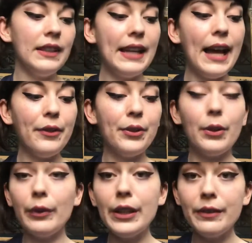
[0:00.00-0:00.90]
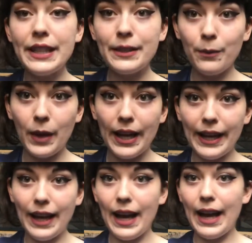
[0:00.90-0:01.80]
Now, the real reason
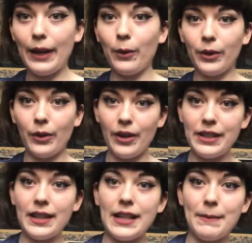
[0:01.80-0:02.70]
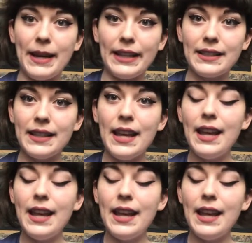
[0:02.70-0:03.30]
why I ordered all these cosmetics